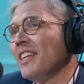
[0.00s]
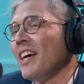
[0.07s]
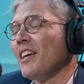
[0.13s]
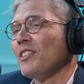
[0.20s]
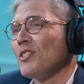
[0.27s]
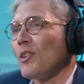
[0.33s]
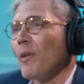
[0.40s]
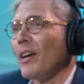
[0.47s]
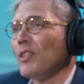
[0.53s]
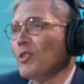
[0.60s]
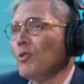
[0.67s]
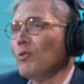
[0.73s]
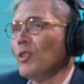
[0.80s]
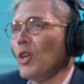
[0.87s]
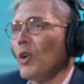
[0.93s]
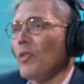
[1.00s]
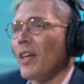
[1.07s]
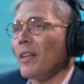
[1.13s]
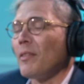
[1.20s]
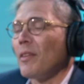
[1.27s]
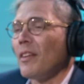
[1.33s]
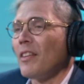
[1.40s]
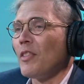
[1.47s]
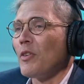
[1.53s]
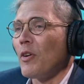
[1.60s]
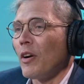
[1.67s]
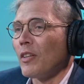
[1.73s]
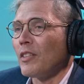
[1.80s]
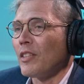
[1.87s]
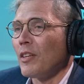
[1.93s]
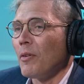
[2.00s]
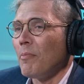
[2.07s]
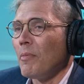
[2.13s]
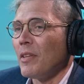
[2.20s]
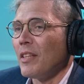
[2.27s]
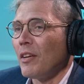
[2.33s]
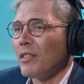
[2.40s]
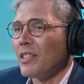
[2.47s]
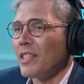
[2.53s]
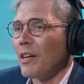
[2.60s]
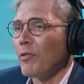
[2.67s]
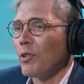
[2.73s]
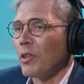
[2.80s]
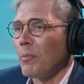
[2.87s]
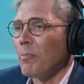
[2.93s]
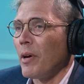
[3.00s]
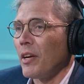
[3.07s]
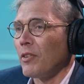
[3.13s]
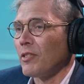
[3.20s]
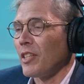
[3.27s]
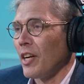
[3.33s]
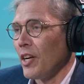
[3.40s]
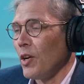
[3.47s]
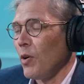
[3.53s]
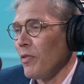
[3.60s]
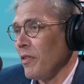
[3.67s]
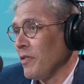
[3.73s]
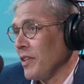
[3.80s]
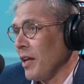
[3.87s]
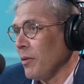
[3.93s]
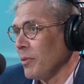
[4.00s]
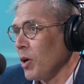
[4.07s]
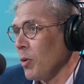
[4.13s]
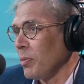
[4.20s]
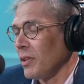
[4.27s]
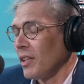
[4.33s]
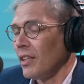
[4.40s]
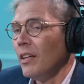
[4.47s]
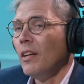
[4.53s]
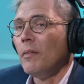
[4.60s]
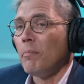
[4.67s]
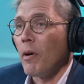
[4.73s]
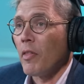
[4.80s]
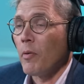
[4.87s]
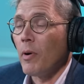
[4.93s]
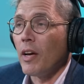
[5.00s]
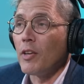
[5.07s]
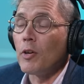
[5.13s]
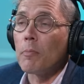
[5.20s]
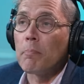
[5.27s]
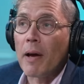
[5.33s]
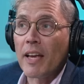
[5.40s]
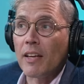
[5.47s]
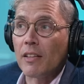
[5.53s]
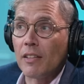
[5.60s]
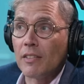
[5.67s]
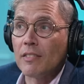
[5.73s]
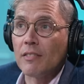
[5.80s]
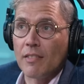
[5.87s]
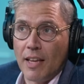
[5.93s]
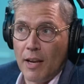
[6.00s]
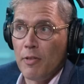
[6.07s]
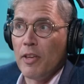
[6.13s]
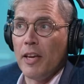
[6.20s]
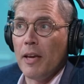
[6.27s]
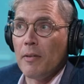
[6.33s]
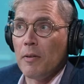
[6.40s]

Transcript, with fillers: yeah. So I do know that there are there are, there are several competitors that I know of even tell me openly. By the way, your bank list. How do you think I